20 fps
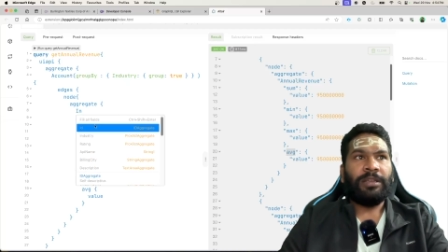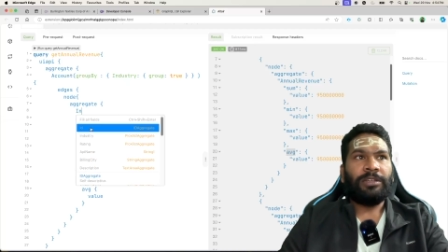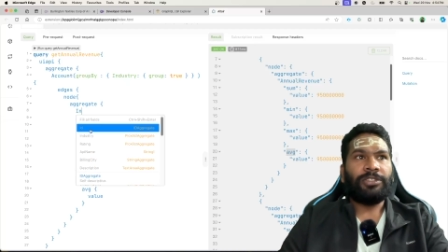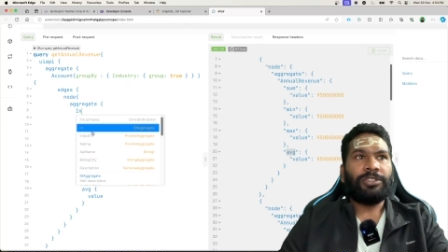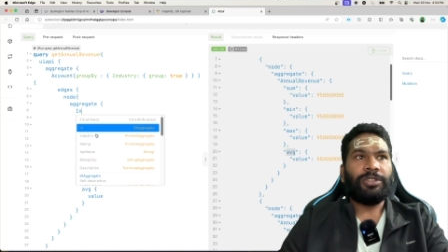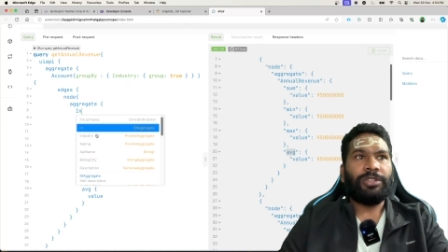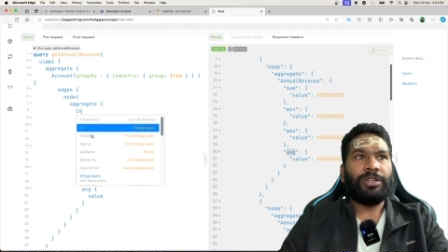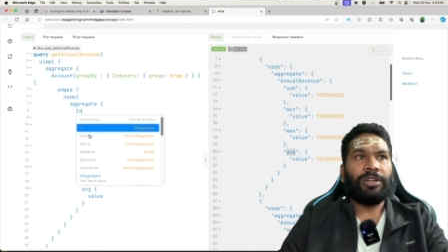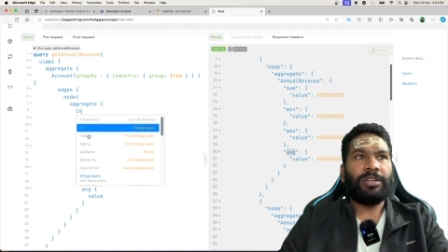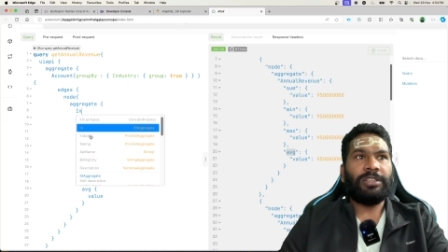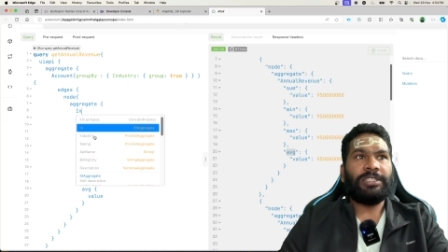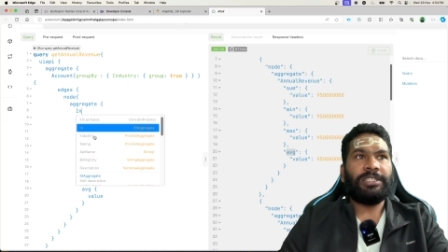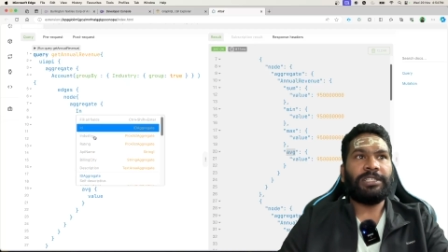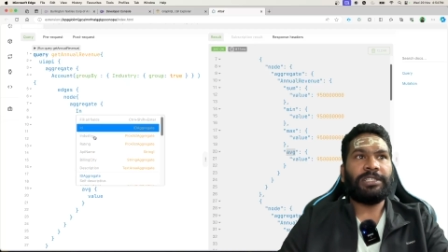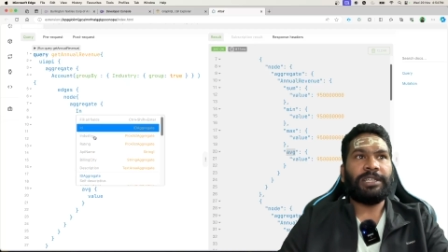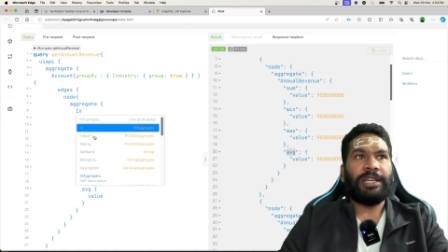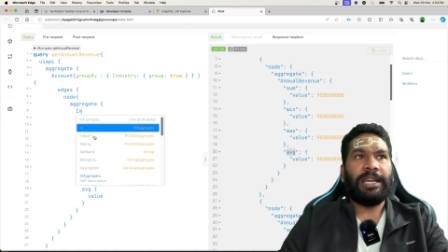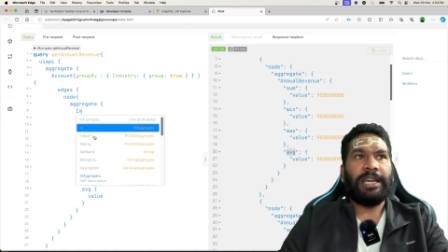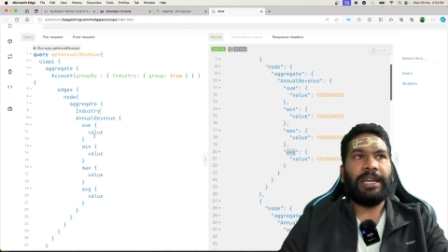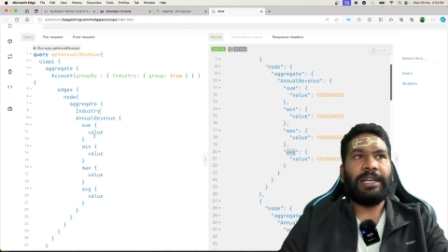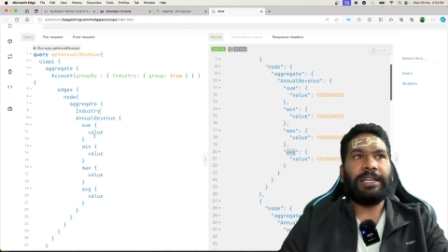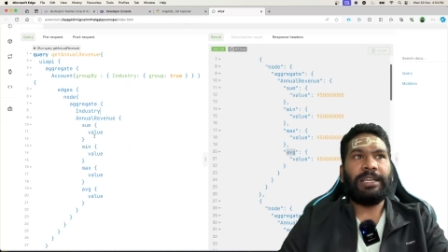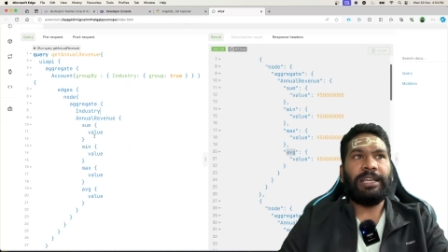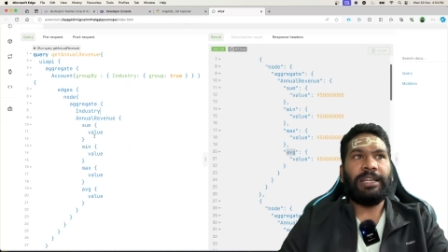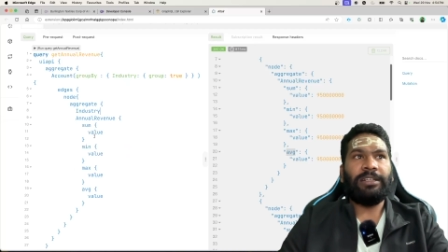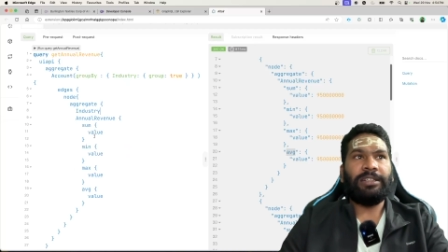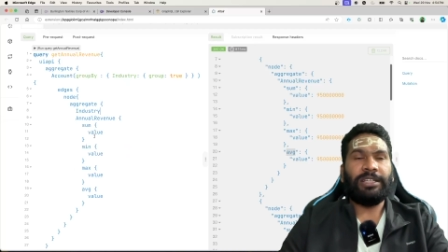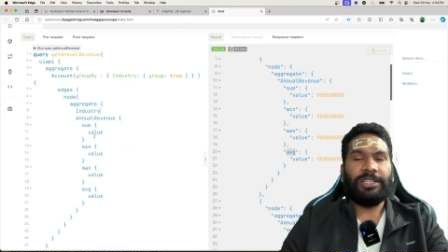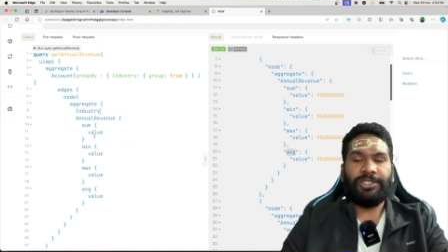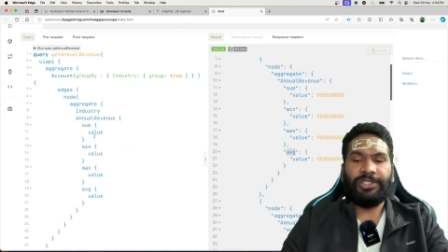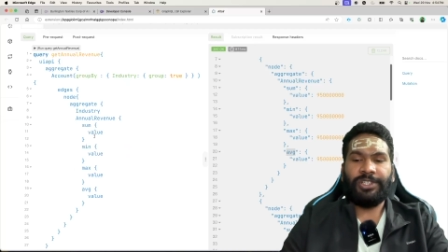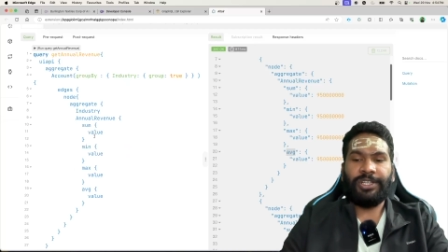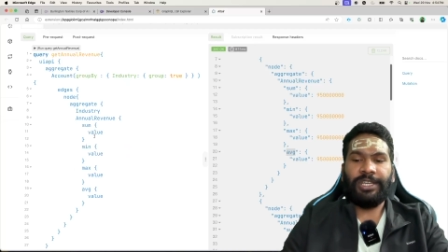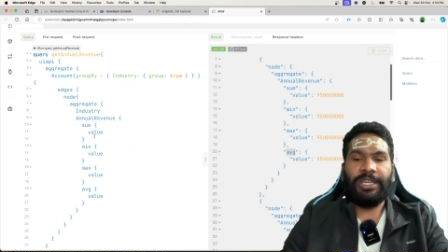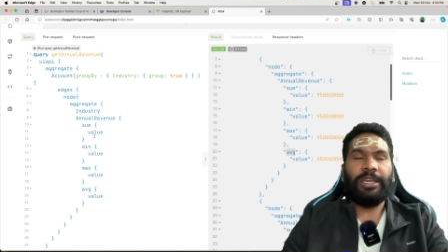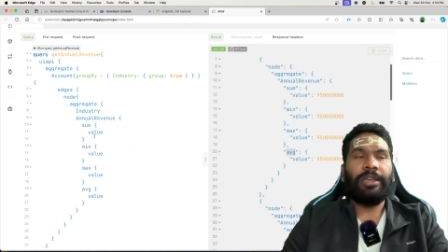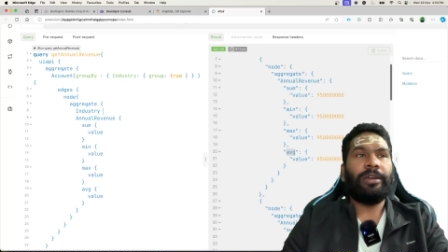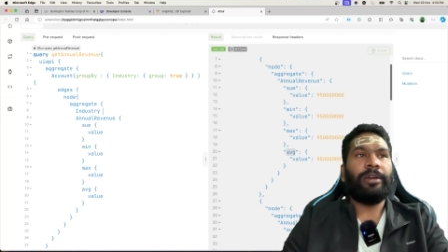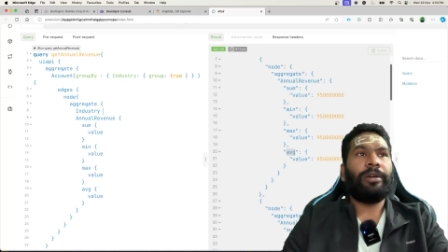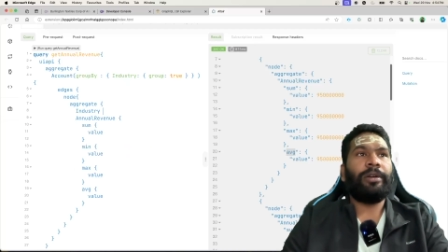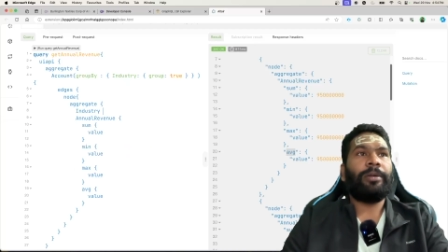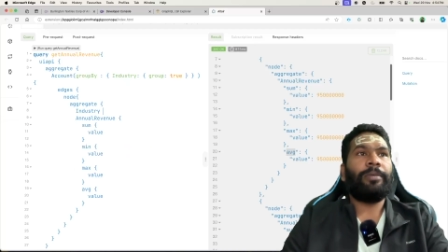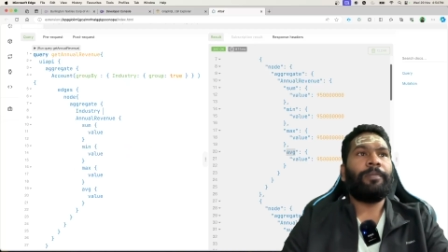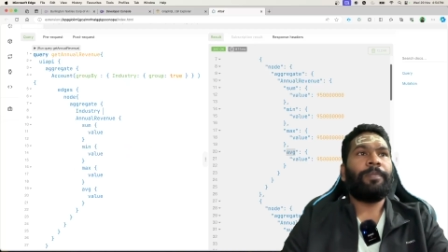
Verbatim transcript: so you can just add industry here